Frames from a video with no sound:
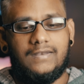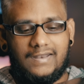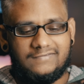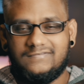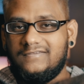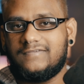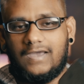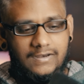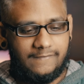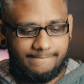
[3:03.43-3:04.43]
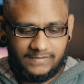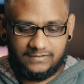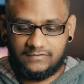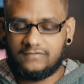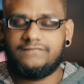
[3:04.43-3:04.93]
Nice design.
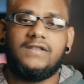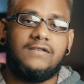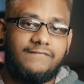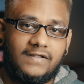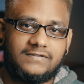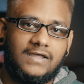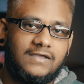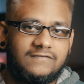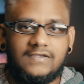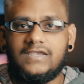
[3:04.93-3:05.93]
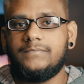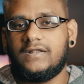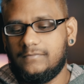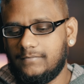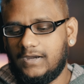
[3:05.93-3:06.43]
It does feel a little fatter, like I say, keep
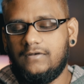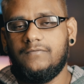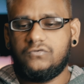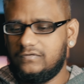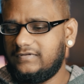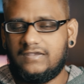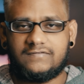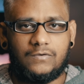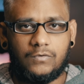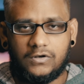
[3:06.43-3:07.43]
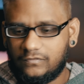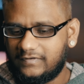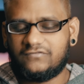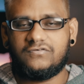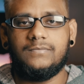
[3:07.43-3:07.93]
that in mind. Don't think it's like one of those
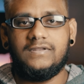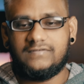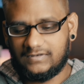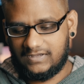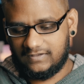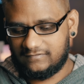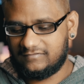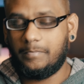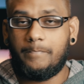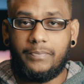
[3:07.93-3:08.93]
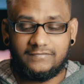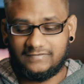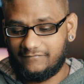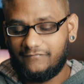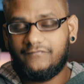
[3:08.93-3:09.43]
extremely thin cases, but
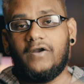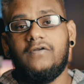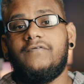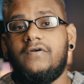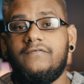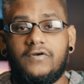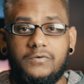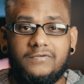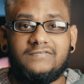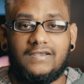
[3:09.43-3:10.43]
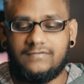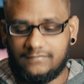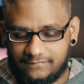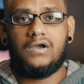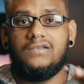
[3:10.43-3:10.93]
it's very
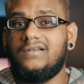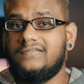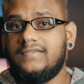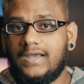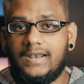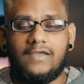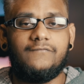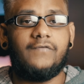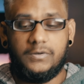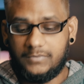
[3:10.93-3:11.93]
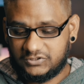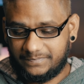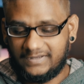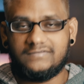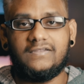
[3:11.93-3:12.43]
protective. Another thing I like very much,
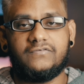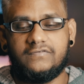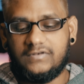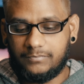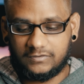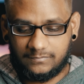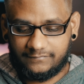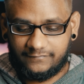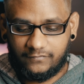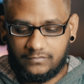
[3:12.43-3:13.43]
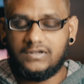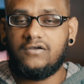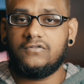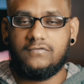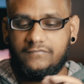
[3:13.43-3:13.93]
paying attention to the bottom of the phone. The
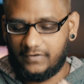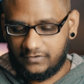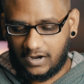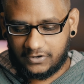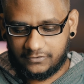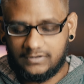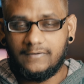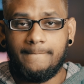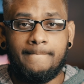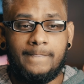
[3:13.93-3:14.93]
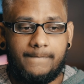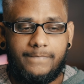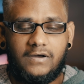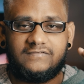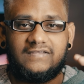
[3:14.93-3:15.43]
cutout is very accurate,
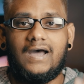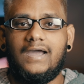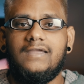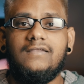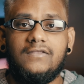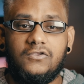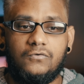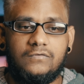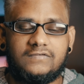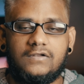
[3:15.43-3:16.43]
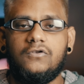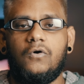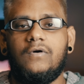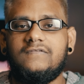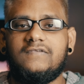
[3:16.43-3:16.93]
but I use a
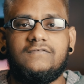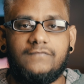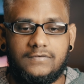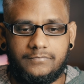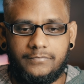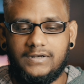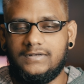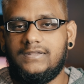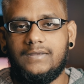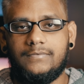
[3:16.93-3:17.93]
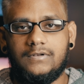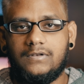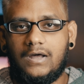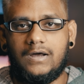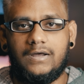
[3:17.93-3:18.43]
long 6-foot braided
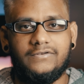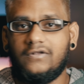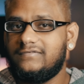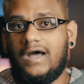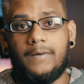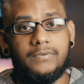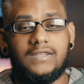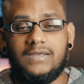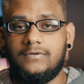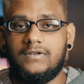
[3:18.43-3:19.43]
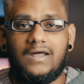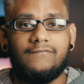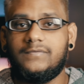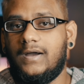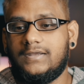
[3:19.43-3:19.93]
cable, not an Apple cable or
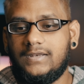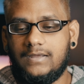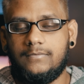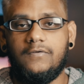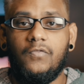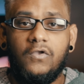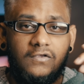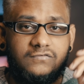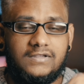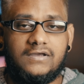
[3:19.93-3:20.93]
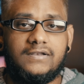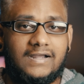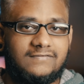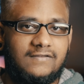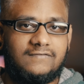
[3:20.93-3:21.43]
aftermarket cable. So the
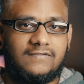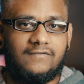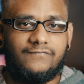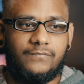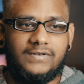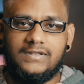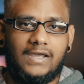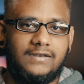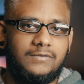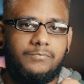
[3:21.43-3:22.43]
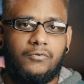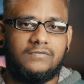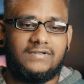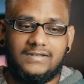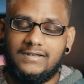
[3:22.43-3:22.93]
connector itself with the lightning
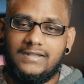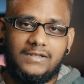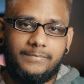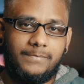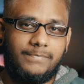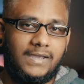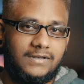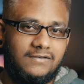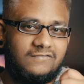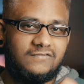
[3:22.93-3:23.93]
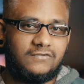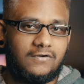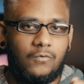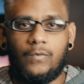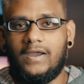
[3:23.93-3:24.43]
port a little bit bigger than the
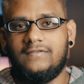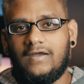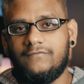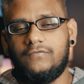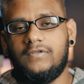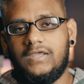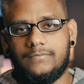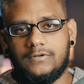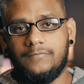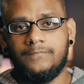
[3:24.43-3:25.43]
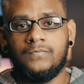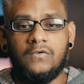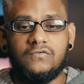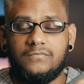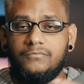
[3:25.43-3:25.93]
stock white iPhone cable.
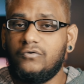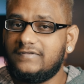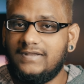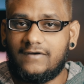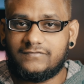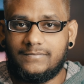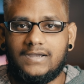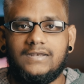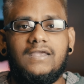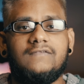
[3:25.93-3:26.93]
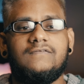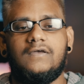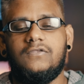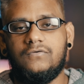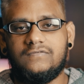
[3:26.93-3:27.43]
So most of the aftermarket cases
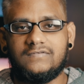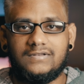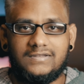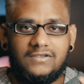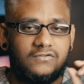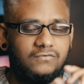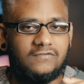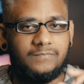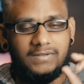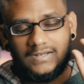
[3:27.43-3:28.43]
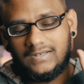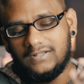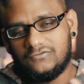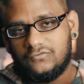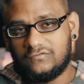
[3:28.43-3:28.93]
I use, the cutout just be a
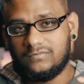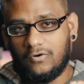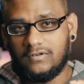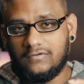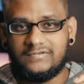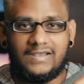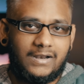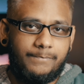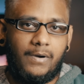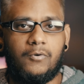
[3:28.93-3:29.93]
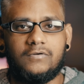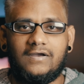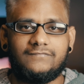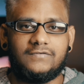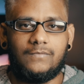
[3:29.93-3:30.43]
little too small, so it kind of pop out
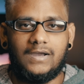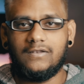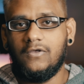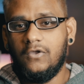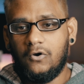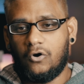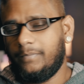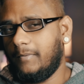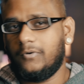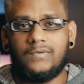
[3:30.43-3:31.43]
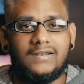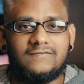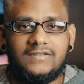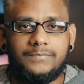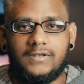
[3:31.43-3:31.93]
after a while, or pop out while I'm
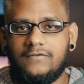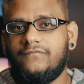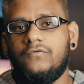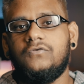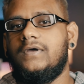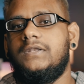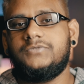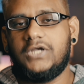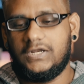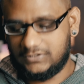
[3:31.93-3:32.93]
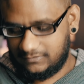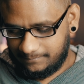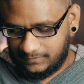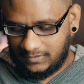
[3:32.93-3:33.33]
sleeping on the phone to end up charging.